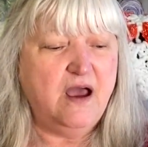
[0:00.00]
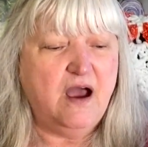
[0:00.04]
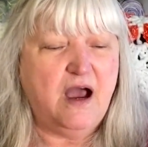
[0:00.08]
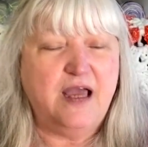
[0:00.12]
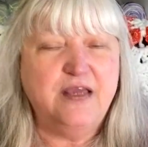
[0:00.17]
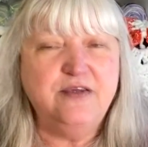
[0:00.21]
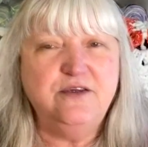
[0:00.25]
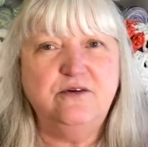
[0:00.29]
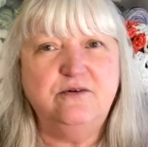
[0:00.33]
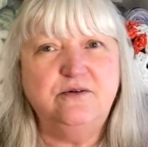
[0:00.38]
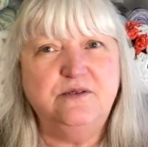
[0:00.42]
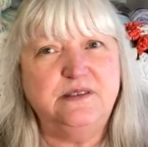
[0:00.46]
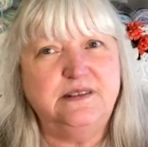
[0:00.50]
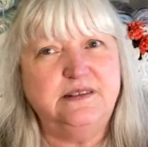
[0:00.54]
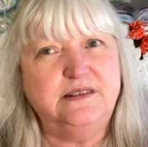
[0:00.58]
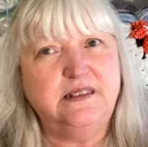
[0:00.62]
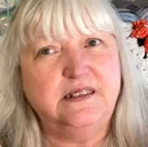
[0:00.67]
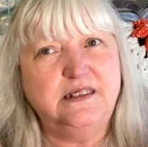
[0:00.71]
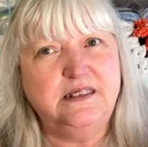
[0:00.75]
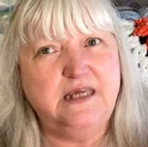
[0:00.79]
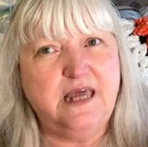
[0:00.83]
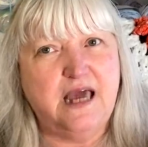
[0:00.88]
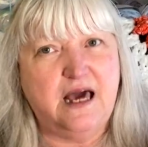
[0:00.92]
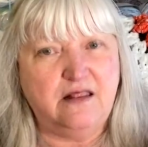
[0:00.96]
I used
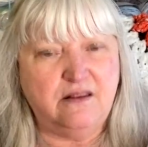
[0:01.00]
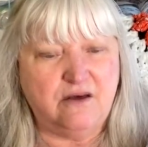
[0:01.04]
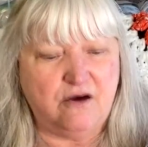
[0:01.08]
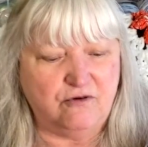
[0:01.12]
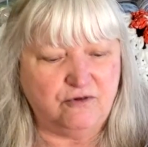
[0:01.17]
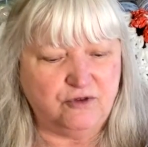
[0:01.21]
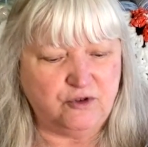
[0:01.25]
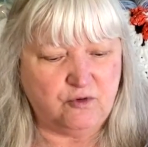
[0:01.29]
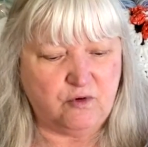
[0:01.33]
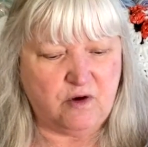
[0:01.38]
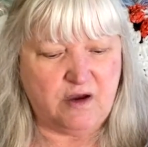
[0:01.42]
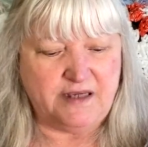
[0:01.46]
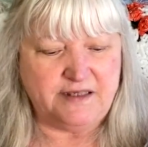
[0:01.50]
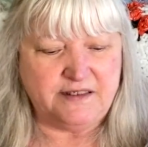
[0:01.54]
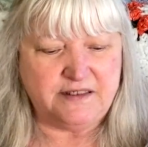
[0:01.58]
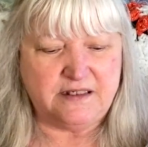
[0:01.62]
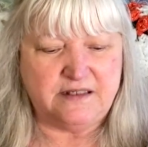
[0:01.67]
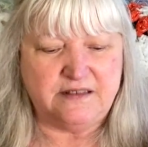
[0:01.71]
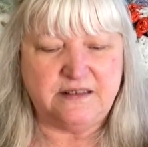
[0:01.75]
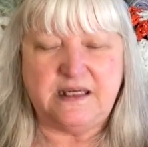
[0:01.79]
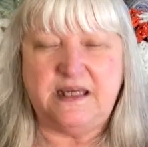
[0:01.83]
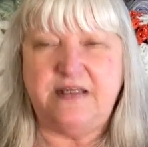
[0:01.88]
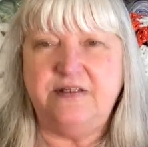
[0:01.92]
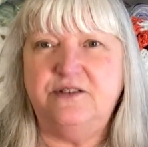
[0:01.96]
the yellow twice
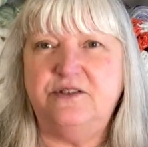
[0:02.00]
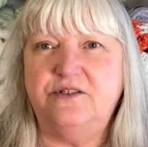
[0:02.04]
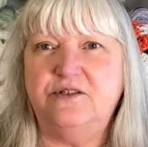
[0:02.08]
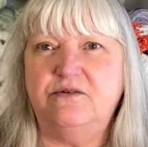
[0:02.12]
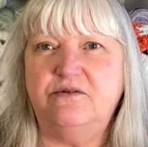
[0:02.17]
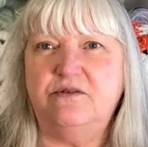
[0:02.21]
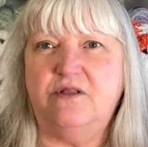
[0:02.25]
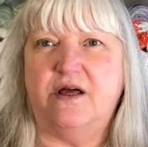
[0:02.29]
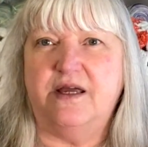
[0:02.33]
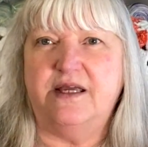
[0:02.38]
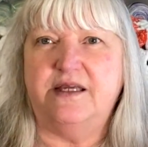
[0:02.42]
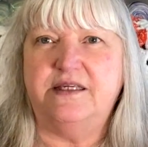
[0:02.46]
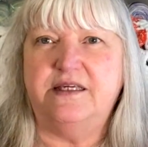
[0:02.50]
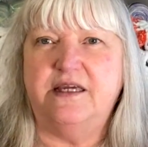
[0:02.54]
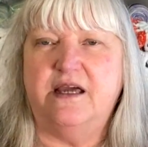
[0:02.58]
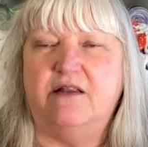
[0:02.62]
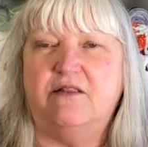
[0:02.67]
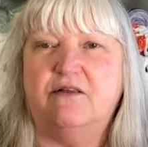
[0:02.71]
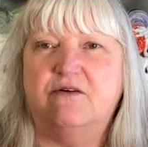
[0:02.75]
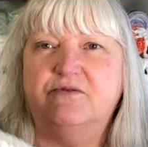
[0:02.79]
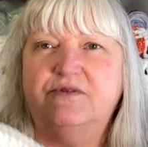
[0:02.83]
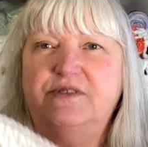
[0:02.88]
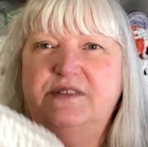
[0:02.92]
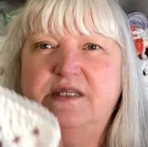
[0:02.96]
because I do like
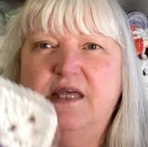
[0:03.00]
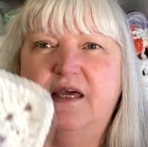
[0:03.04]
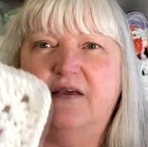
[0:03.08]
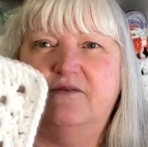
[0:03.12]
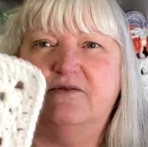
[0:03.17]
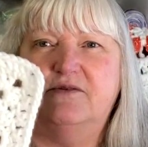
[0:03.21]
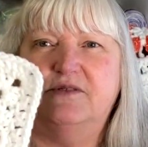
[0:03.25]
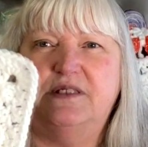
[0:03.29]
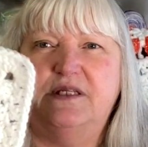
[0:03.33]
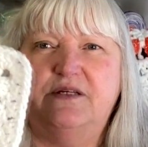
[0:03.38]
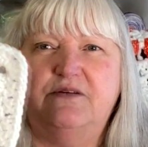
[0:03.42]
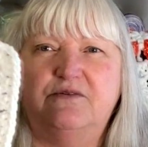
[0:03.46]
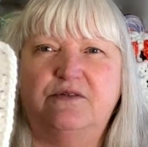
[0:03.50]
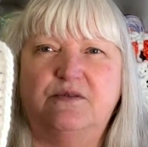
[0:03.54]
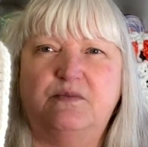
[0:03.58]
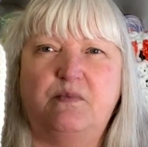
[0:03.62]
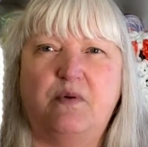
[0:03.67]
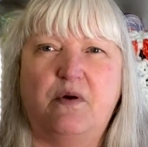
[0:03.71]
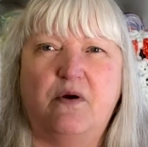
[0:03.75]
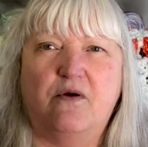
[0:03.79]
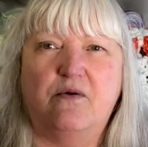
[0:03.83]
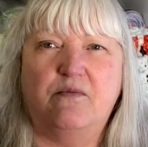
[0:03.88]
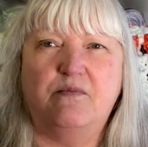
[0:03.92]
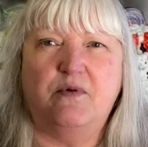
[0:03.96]
yellow centers. Here's
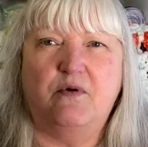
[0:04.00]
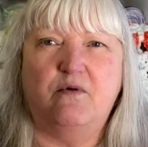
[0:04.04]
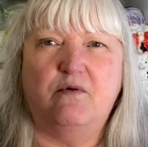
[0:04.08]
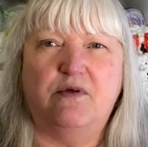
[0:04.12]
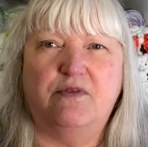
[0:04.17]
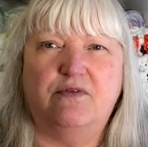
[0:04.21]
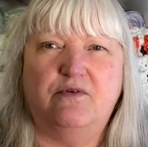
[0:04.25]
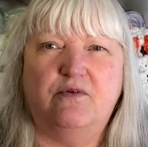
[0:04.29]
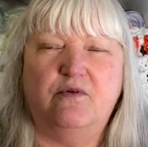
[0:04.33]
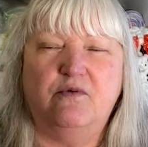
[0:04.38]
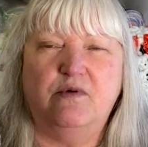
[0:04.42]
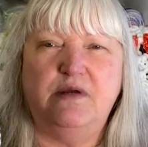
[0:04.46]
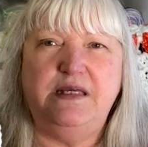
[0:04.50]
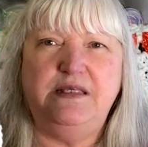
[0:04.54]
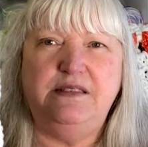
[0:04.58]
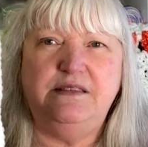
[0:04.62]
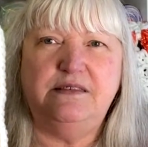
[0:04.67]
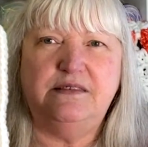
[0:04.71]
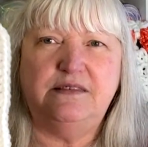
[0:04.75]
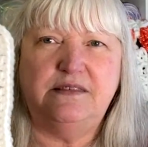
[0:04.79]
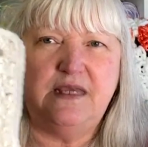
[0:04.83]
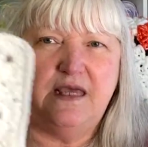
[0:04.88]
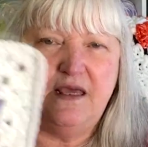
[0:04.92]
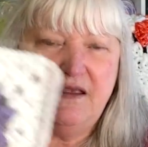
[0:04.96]
purple with green
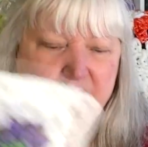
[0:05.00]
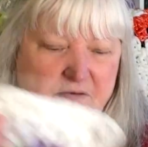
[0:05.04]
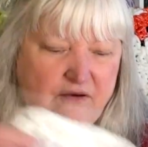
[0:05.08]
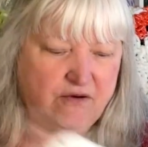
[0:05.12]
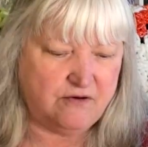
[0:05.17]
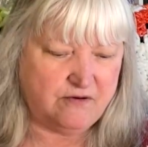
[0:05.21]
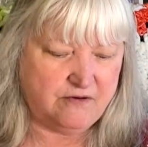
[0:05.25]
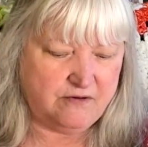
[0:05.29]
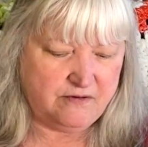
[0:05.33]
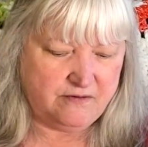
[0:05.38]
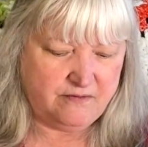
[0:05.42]
center,